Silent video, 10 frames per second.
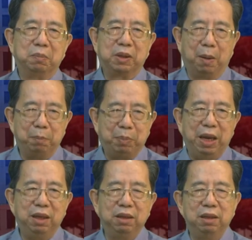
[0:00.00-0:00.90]

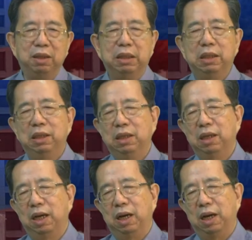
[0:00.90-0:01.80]
campaign
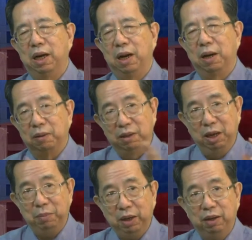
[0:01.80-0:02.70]

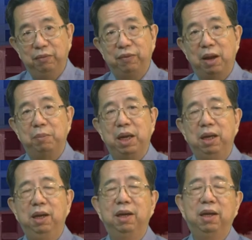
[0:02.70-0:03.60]
gimmick, if I
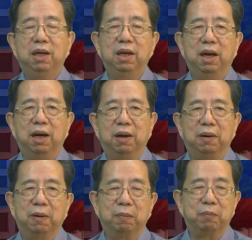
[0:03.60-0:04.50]
may,
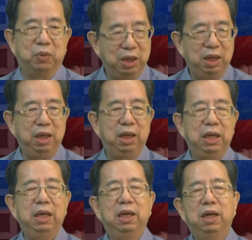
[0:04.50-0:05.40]

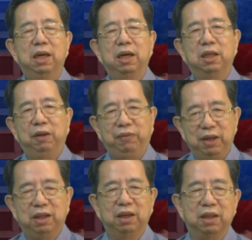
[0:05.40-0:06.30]
really
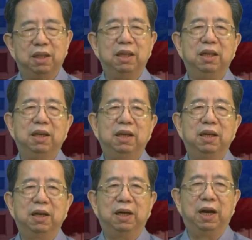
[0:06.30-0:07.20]
defeated
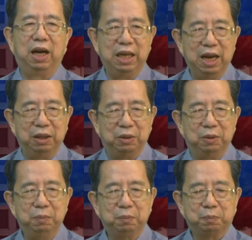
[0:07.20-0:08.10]

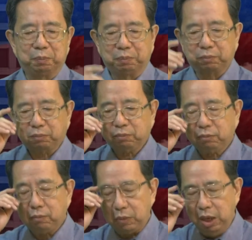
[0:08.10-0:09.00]
Aguinaldo.
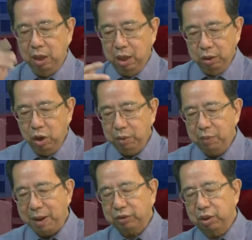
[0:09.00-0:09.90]
Going
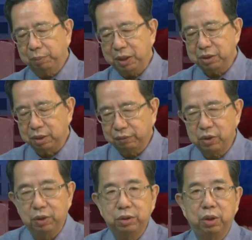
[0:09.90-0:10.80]
back to the present, of
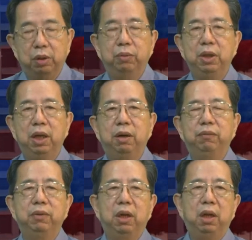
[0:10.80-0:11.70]
course, so we have
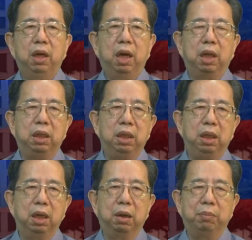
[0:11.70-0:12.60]

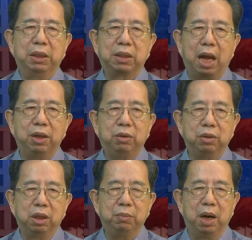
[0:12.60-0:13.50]
the
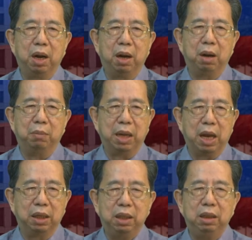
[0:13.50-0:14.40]
bantayog ng mga
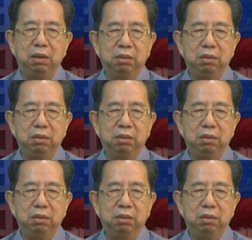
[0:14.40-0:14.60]
bayani,